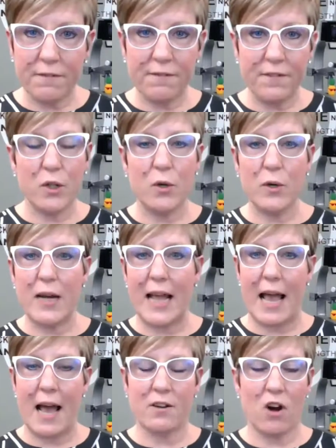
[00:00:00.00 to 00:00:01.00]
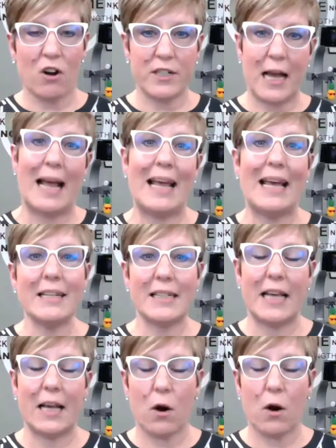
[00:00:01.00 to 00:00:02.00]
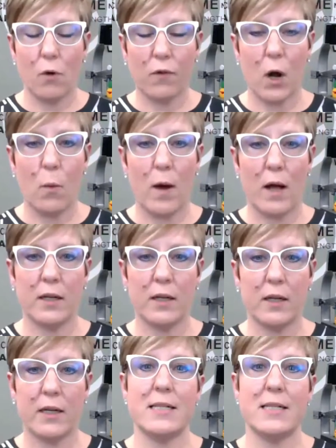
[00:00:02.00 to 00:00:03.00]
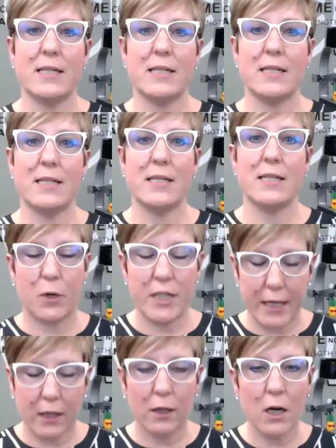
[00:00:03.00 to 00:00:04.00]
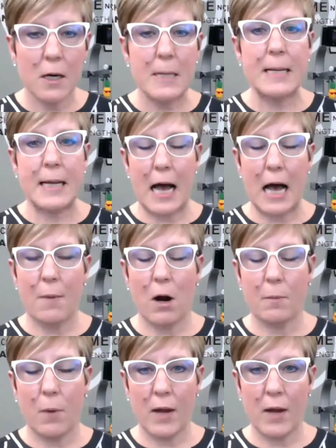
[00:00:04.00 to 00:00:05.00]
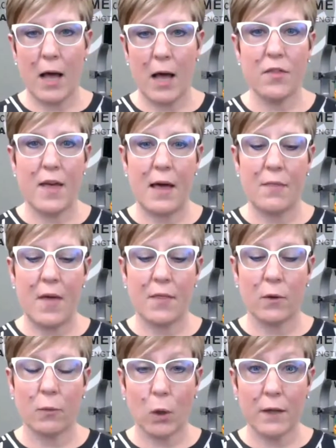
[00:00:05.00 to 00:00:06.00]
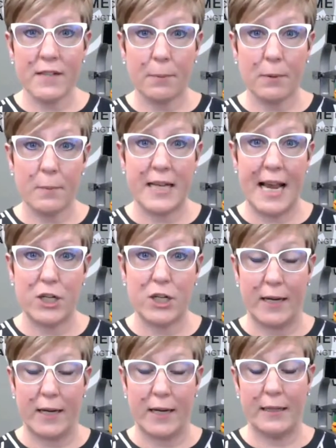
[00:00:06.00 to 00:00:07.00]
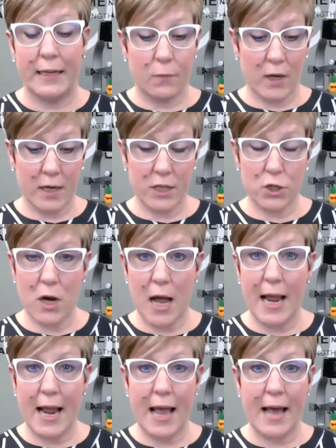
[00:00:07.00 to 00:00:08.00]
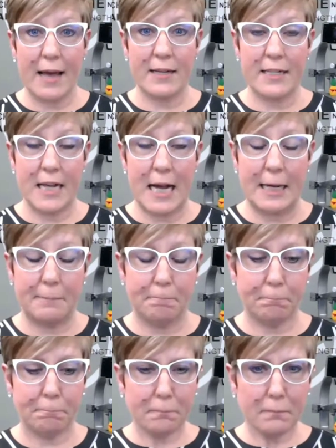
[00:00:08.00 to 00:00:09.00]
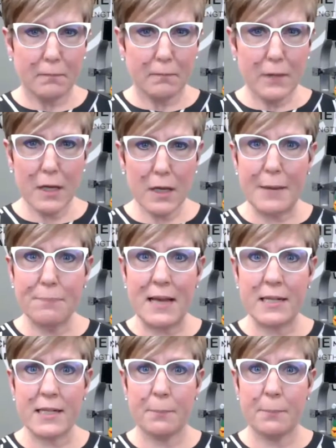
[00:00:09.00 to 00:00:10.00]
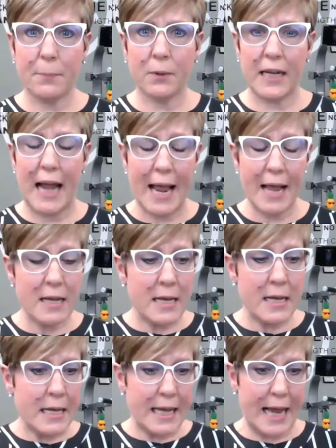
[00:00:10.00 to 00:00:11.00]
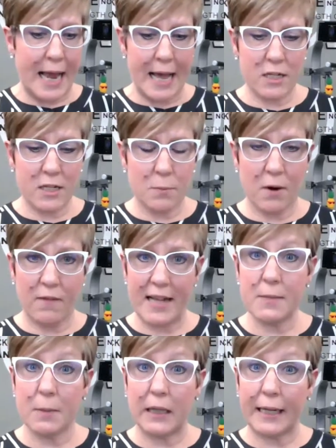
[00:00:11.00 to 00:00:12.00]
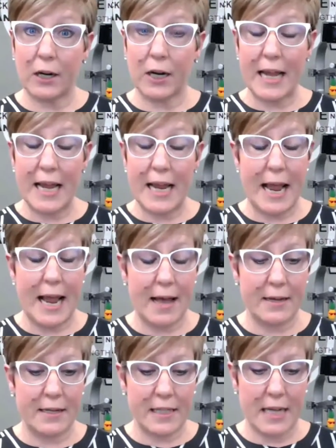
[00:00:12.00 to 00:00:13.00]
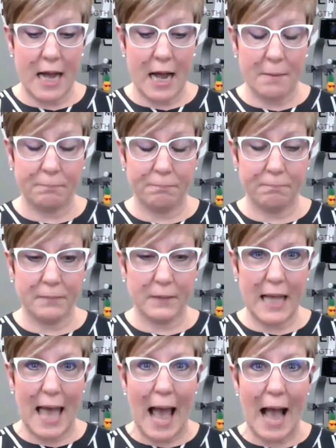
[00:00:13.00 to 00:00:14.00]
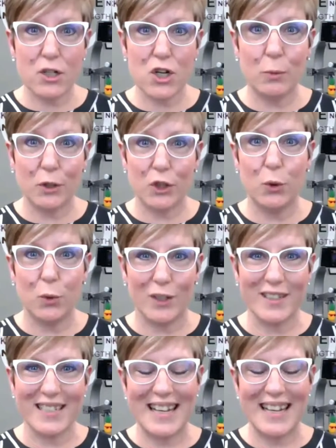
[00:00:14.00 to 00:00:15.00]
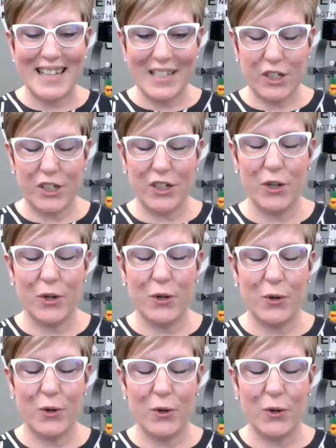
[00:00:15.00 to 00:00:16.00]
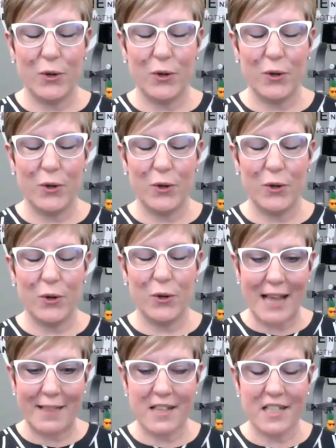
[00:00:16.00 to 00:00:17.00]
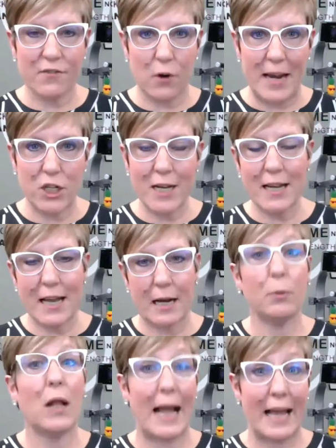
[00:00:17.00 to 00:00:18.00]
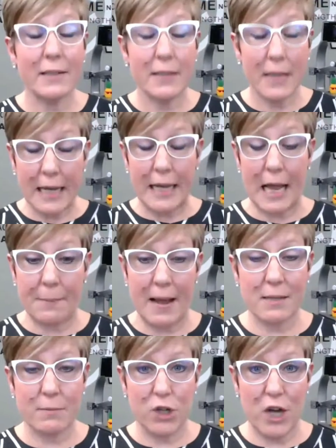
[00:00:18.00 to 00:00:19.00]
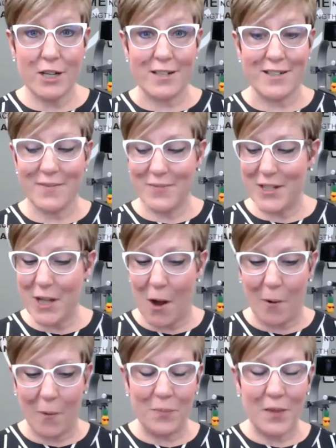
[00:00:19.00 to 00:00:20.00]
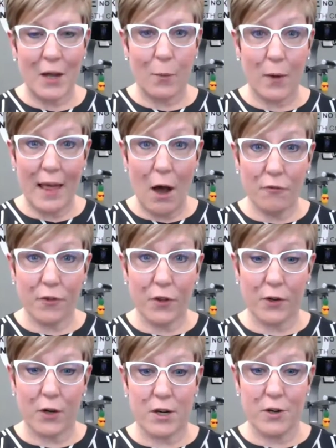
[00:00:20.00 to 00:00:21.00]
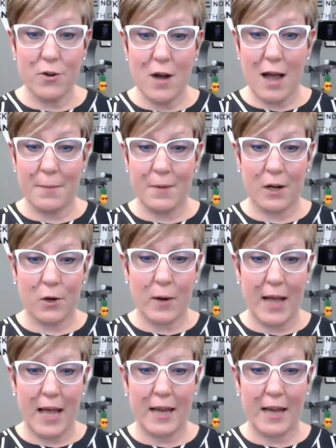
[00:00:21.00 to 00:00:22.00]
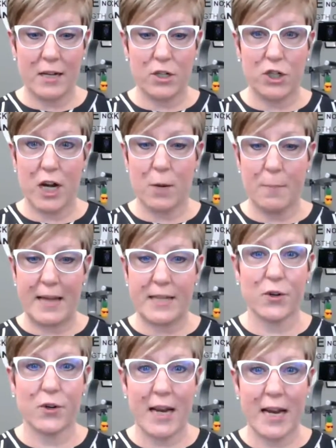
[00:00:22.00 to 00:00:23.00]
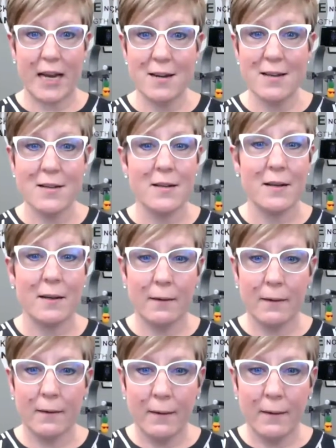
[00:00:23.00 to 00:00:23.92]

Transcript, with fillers: the role of food and our diet and our overall wellness and in particular um, our bone health and then the role of supplementation. We're going to try and um, keep things simple today and provide some clarity and um, actionable tools to um, help you take this information and apply it and make some changes. So without further ado, I'm gonna go ahead and share my screen.